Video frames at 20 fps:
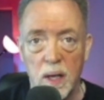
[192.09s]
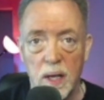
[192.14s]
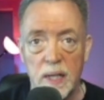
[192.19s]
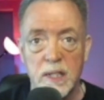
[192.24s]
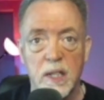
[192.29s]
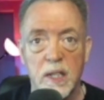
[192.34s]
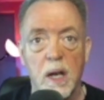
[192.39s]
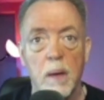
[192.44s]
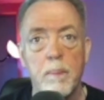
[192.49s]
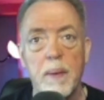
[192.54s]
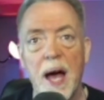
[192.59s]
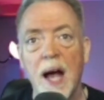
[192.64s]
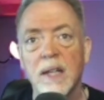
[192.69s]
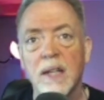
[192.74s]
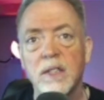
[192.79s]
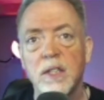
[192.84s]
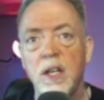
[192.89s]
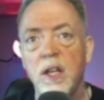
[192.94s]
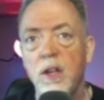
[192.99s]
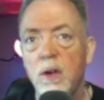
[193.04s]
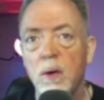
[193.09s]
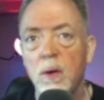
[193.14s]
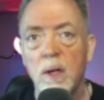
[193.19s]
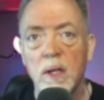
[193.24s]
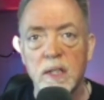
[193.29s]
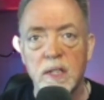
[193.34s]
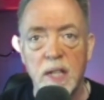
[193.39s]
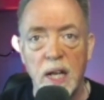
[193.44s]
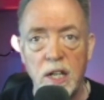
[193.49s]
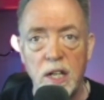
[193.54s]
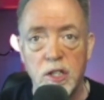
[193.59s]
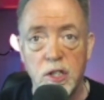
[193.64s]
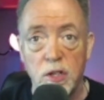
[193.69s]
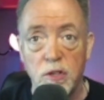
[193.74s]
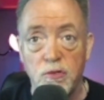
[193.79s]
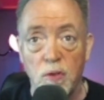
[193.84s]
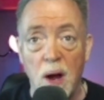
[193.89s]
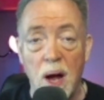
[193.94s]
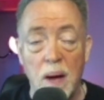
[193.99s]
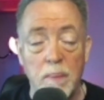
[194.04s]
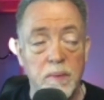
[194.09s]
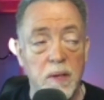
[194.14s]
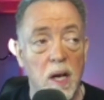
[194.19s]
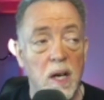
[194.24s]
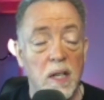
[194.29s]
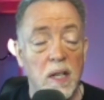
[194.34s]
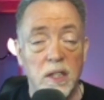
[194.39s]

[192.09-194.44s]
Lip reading: Its capacity utilization dropped